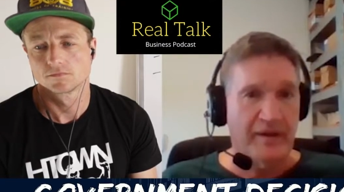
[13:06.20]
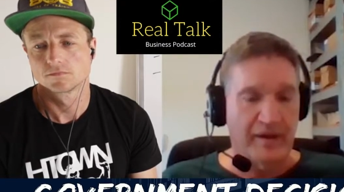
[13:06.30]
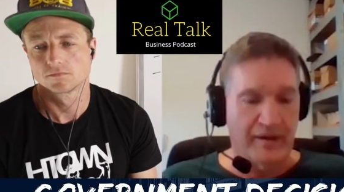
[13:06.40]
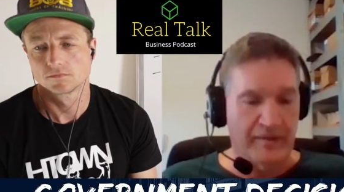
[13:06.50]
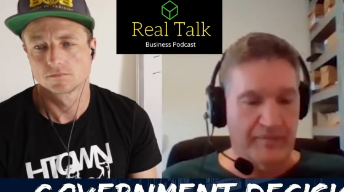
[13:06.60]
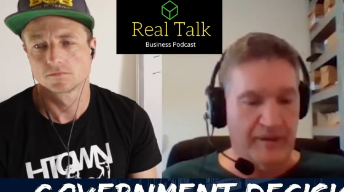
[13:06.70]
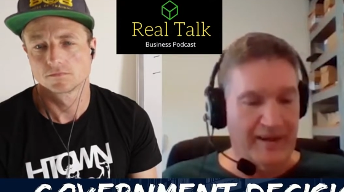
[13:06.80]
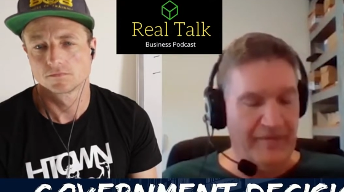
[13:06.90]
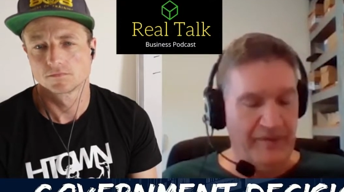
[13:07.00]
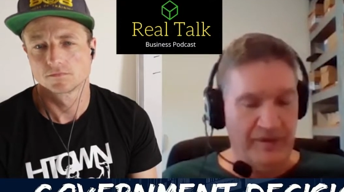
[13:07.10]
Speaker 1: Um, I
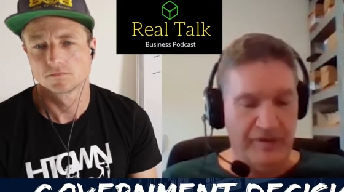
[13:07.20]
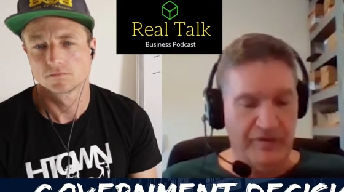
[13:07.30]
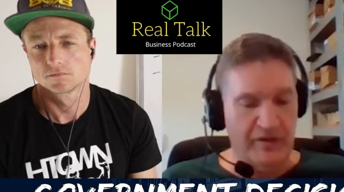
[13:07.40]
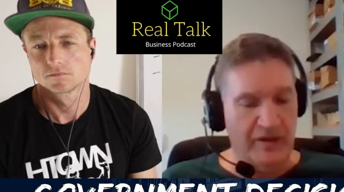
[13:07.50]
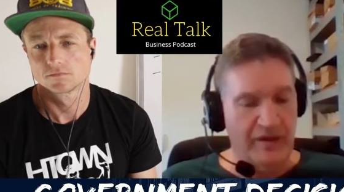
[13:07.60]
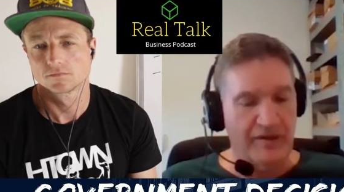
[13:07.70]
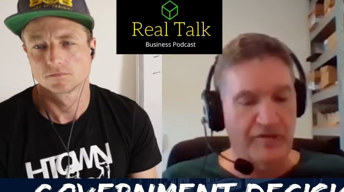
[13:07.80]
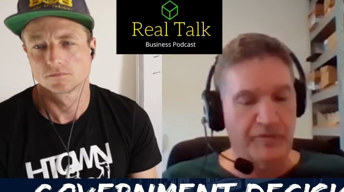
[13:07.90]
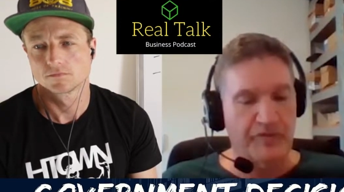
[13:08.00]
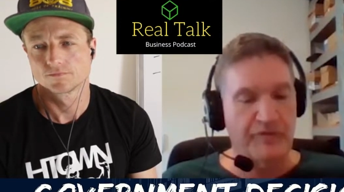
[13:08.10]
haven't seen anything
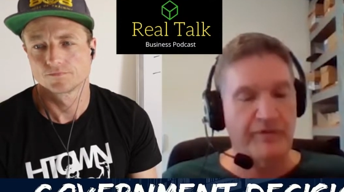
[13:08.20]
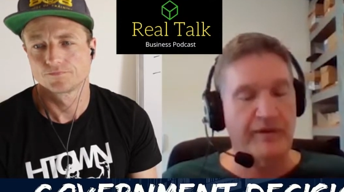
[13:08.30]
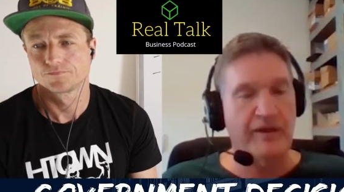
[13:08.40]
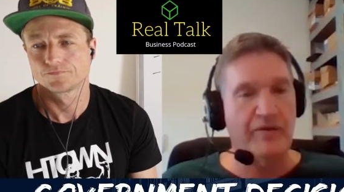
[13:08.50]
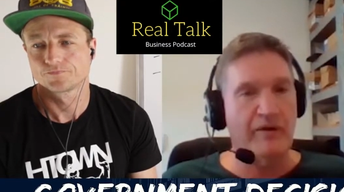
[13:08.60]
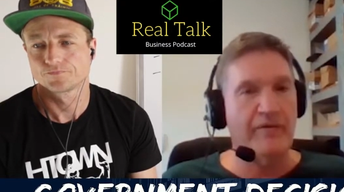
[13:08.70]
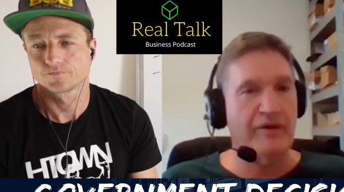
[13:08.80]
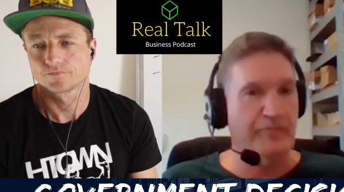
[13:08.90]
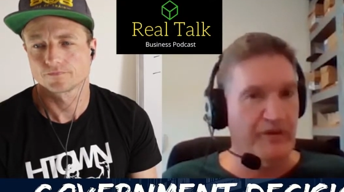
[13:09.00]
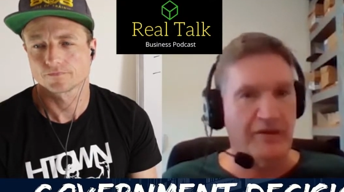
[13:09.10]
specifically around
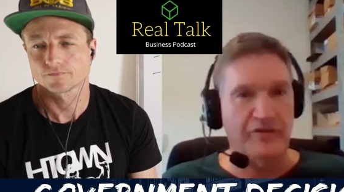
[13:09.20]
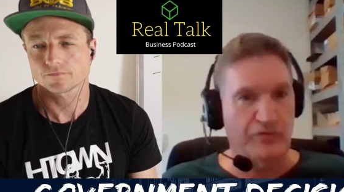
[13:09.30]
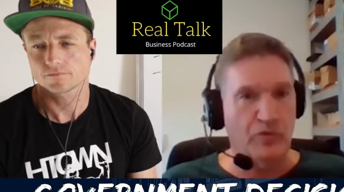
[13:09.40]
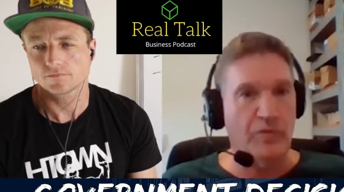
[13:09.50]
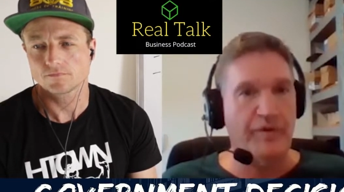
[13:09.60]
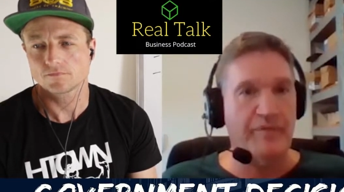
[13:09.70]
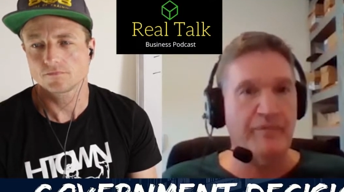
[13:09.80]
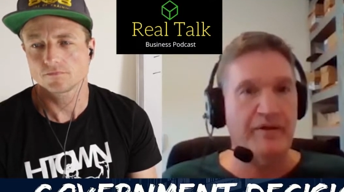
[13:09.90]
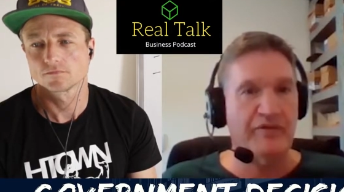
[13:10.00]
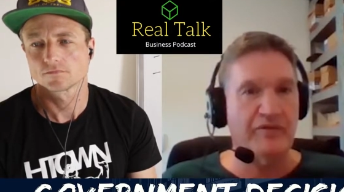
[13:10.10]
that, but they just talk about
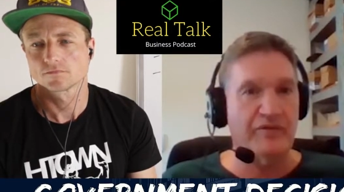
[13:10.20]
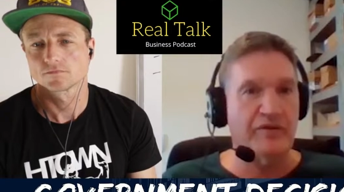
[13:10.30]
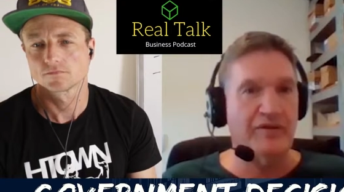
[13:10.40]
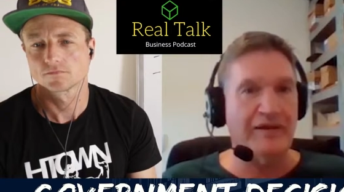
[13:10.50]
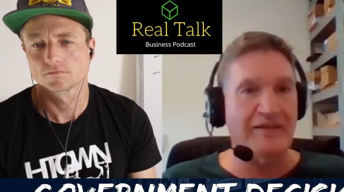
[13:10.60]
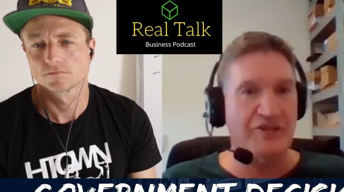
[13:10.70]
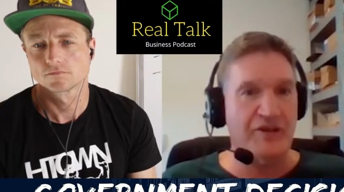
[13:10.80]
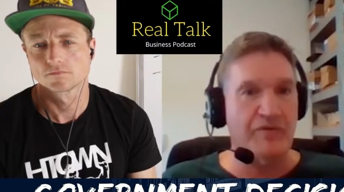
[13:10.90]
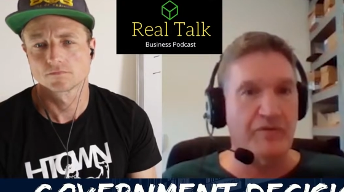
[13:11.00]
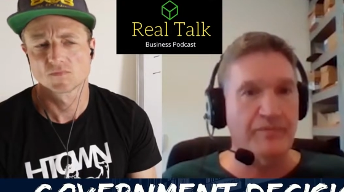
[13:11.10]
medicines in, in
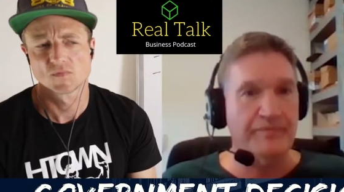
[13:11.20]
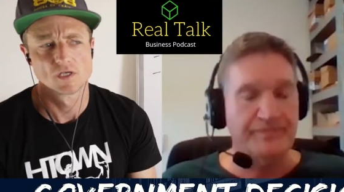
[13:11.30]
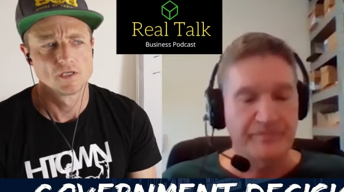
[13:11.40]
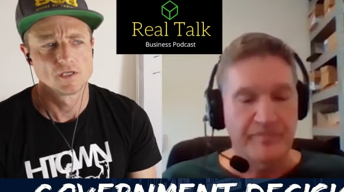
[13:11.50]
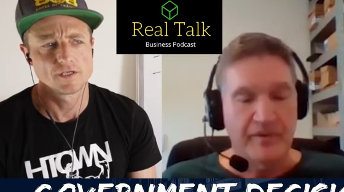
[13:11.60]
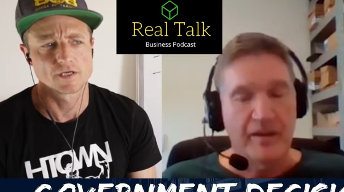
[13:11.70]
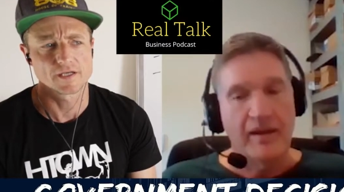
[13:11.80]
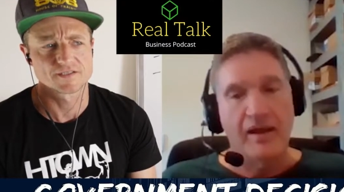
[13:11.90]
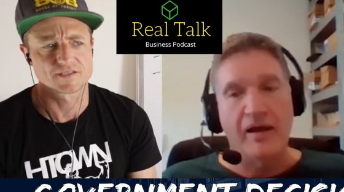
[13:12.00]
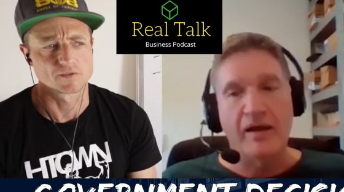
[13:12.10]
general.
Speaker 2: Yeah, I had
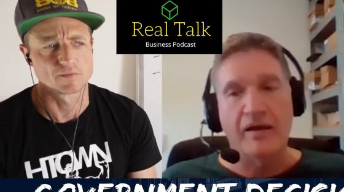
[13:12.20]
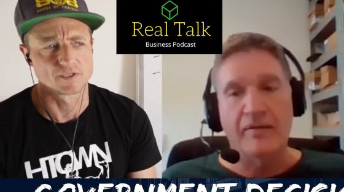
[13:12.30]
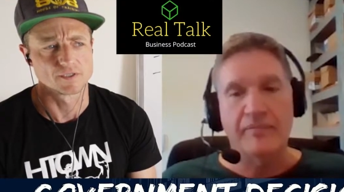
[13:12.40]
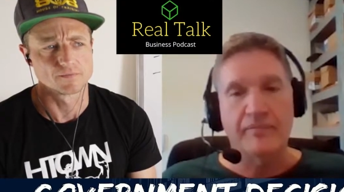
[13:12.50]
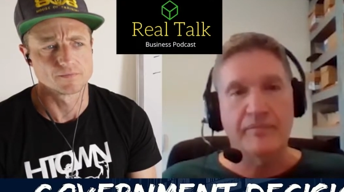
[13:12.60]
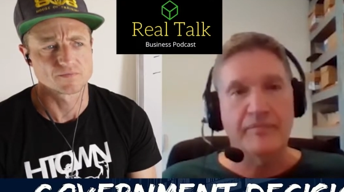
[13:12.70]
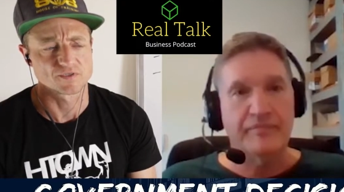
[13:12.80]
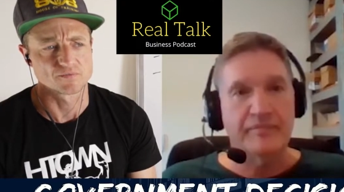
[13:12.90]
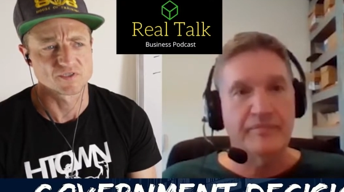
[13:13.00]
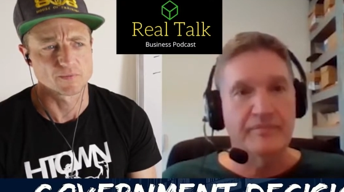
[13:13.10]
some uh, um, some
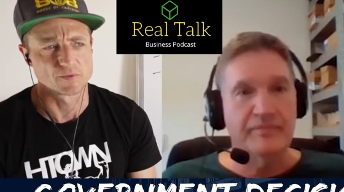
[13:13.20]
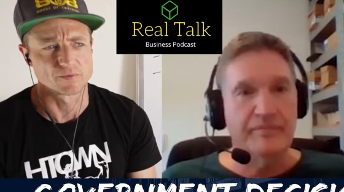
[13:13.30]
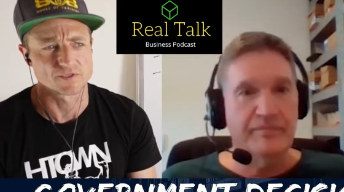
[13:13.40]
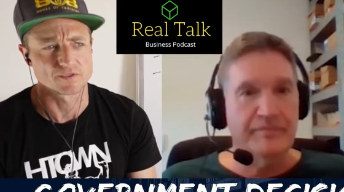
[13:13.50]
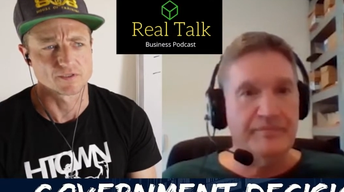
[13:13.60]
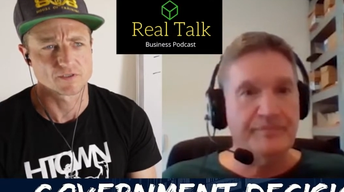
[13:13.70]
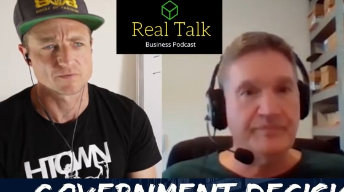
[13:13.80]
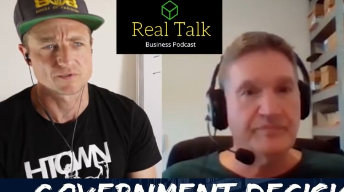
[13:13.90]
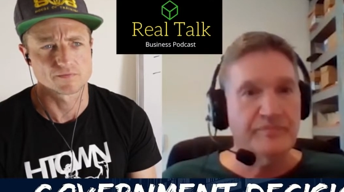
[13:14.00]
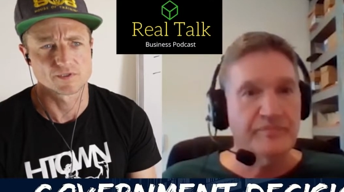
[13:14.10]
supplements turn up,
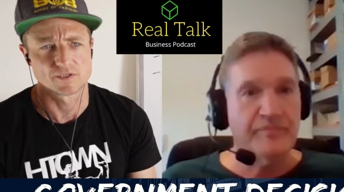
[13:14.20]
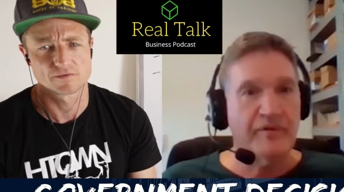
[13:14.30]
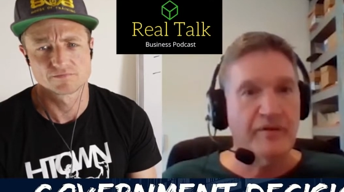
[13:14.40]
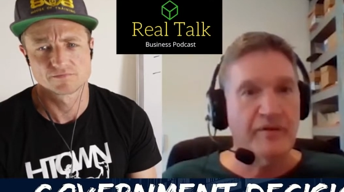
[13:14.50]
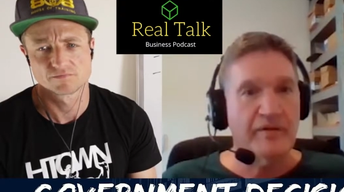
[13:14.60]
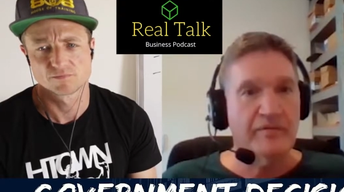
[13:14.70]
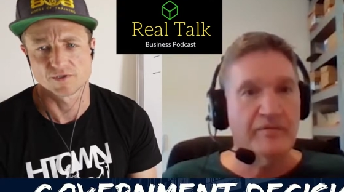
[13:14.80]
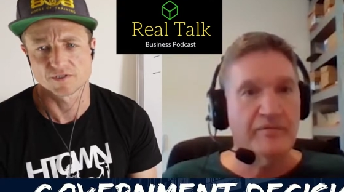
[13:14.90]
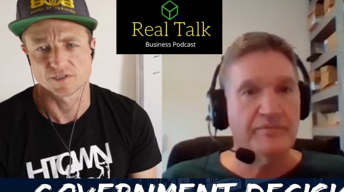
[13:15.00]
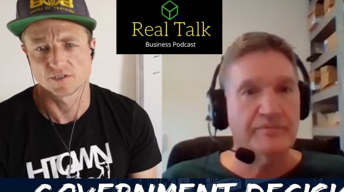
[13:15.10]
some you know
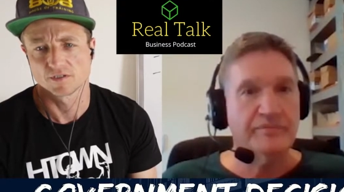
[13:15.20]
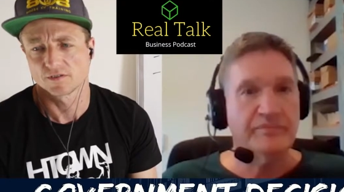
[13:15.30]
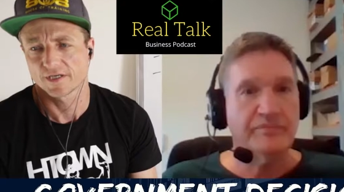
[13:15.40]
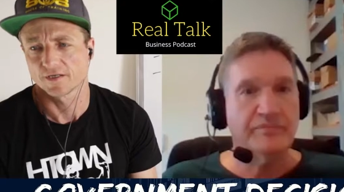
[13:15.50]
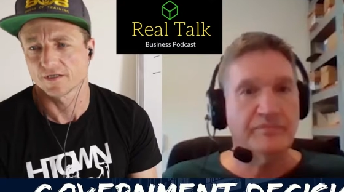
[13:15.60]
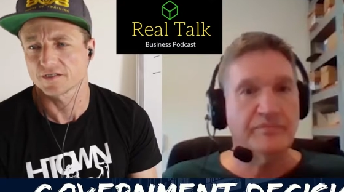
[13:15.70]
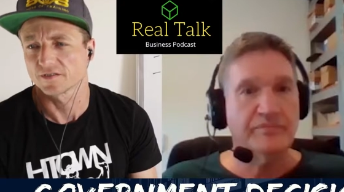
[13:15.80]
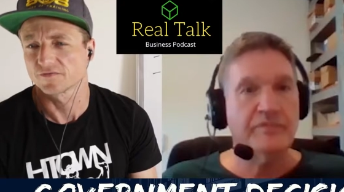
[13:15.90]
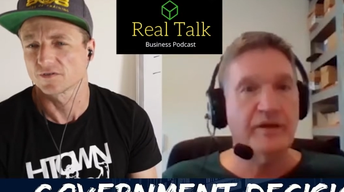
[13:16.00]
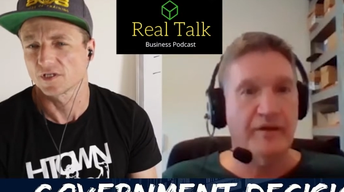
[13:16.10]
protein and that kind of stuff
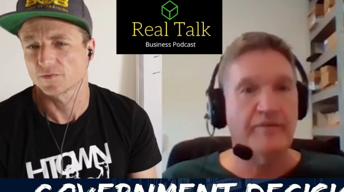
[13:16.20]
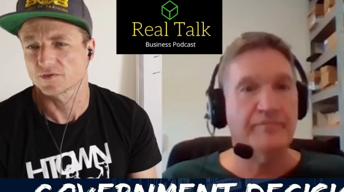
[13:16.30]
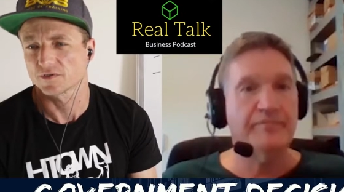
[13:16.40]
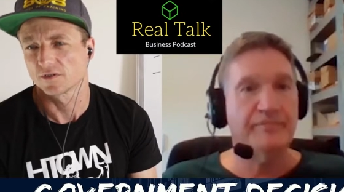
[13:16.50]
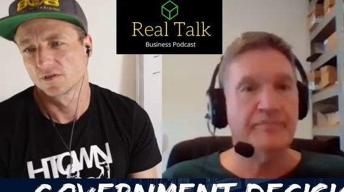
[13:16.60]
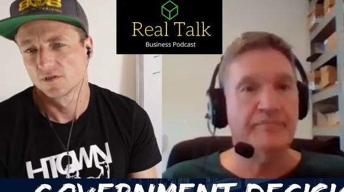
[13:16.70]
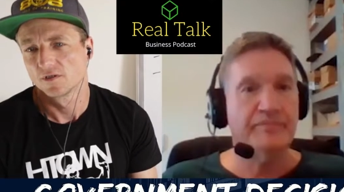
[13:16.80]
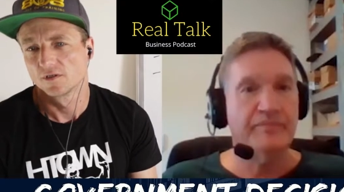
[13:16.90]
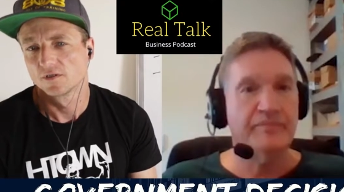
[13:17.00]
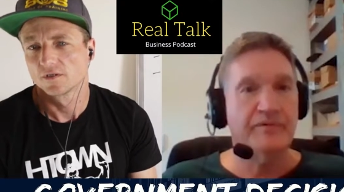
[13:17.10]
hope oh, yeah. so.
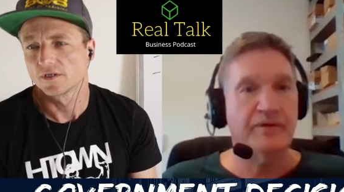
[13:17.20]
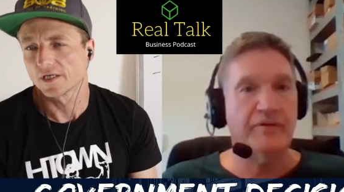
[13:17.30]
Yeah. yeah.